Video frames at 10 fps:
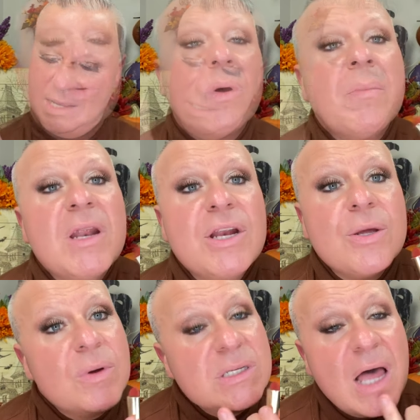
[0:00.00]
So what I'm going to
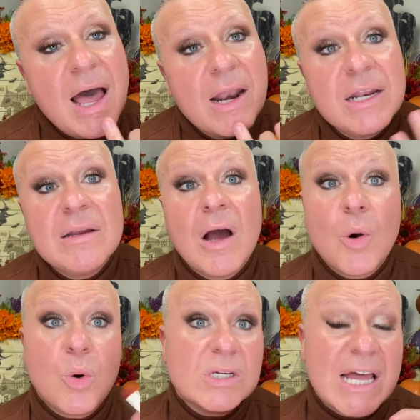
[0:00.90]
do is I didn't,
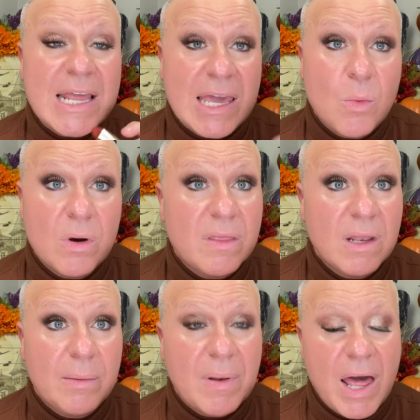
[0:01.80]
of course I didn't get one of
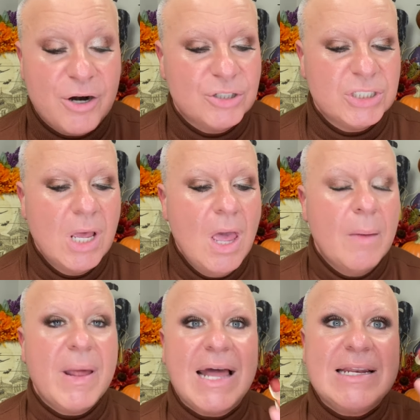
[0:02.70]
the lip liners,
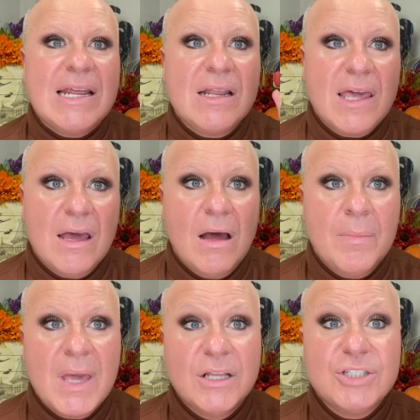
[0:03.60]
but I did get, I
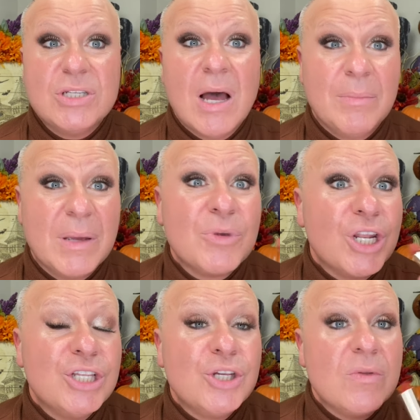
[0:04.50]
mean, I, am going
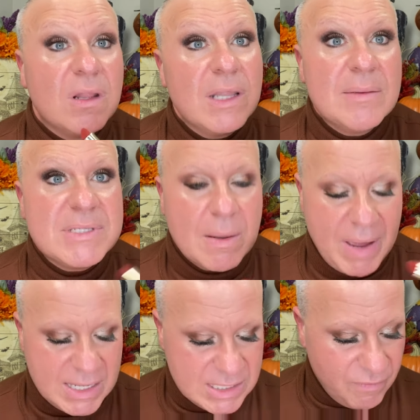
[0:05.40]
to do the lipstick
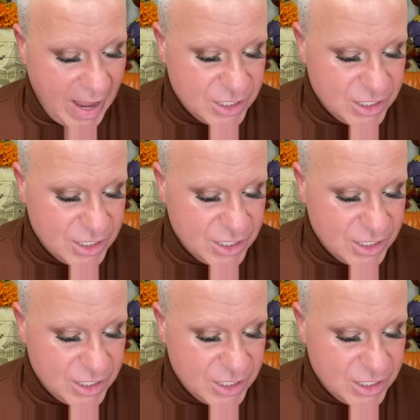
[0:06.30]
by itself.